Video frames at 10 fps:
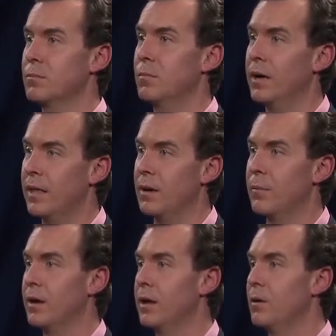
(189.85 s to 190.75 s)
And by that I
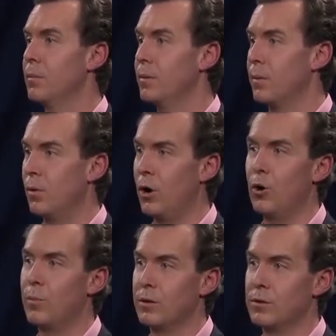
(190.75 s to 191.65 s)
mean people are more
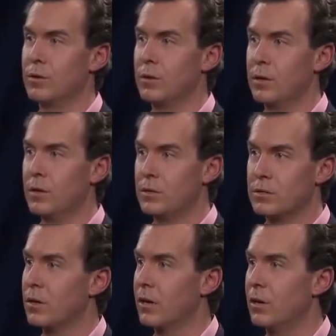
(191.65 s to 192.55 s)
open to, to
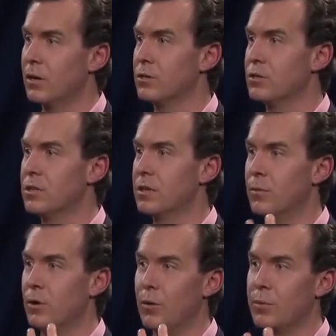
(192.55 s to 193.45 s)
psychology, they're
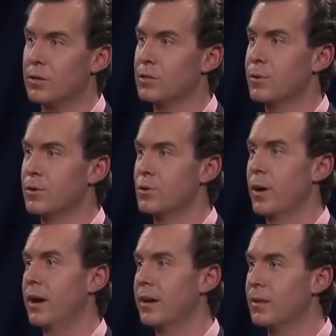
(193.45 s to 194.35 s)
more open to
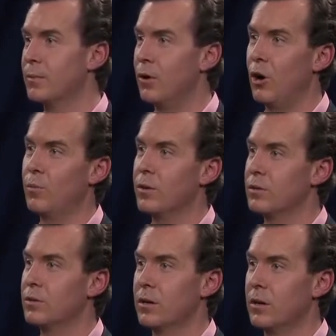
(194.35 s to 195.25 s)
spirituality, they're more open
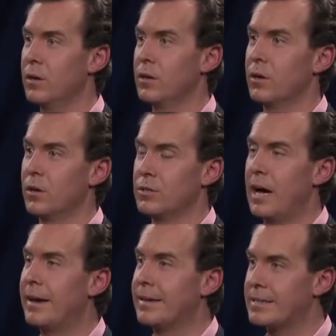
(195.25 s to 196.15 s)
to you know to
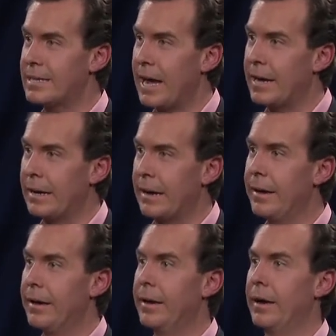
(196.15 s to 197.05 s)
understanding
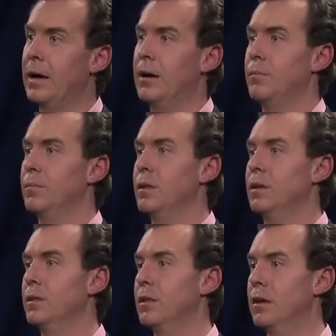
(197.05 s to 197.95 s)
um,
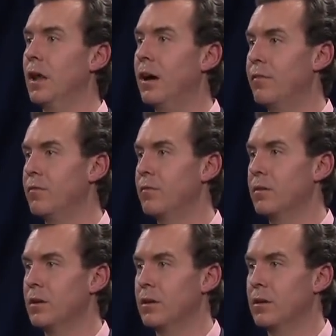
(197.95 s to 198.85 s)
that that life
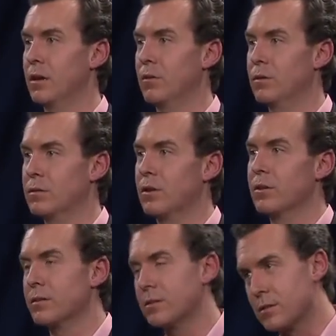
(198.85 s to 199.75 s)
you know is not
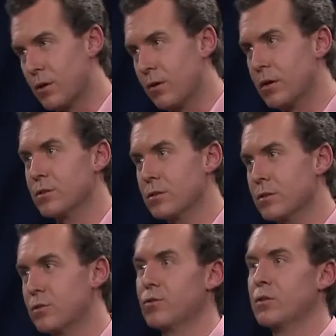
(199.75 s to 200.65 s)
necessarily
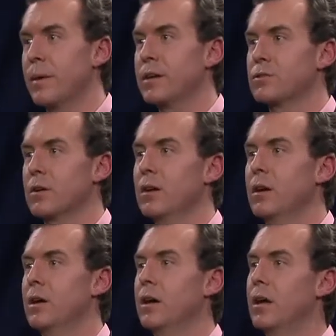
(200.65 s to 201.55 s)
just two dimensional.
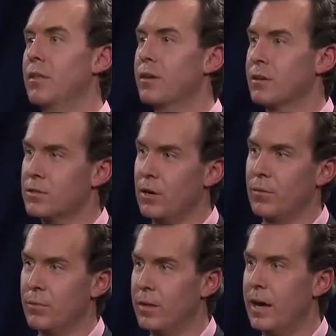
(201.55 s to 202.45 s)
And I think
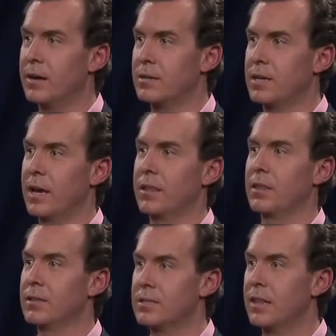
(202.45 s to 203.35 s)
so they're understanding
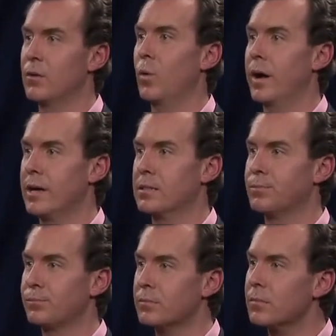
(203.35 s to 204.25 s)
that there's other ways
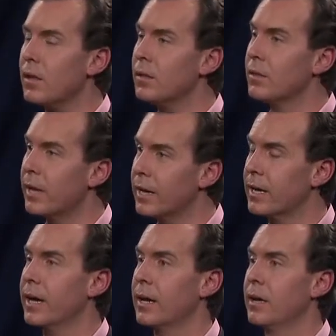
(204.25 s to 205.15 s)
that they
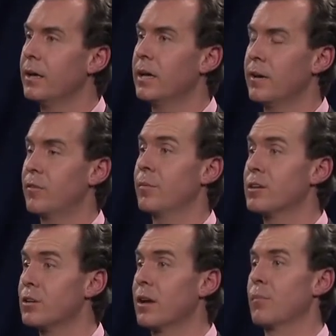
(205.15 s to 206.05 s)
can get
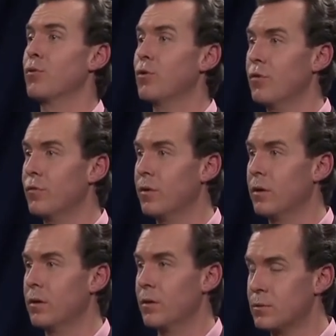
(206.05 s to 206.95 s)
information and improve
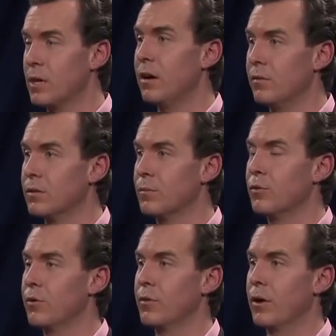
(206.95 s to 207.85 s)
themselves and
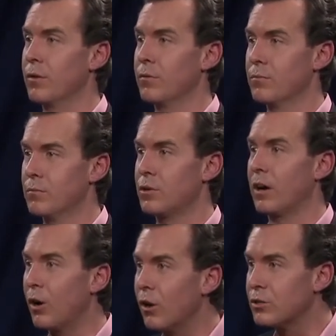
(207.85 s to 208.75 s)
improve their own
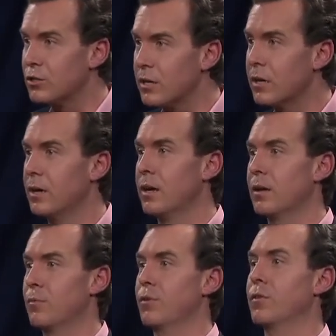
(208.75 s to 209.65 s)
psychology
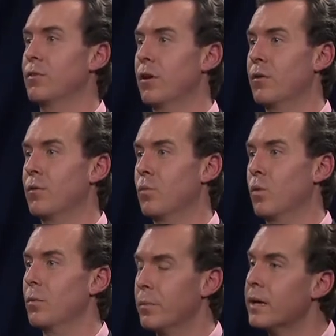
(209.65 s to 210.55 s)
and improve their own
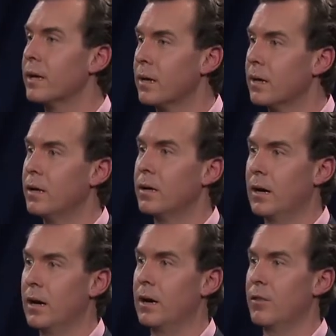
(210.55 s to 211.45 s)
well-being
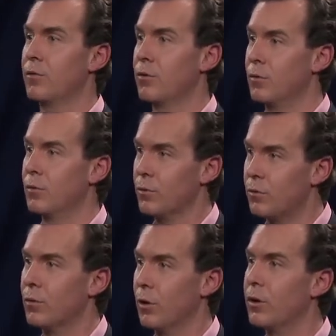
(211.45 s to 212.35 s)
uh, through
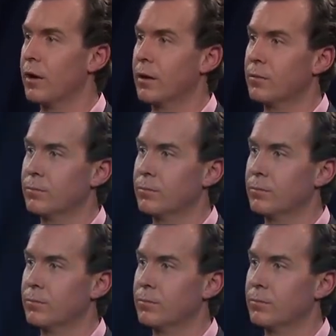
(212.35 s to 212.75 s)
through learning.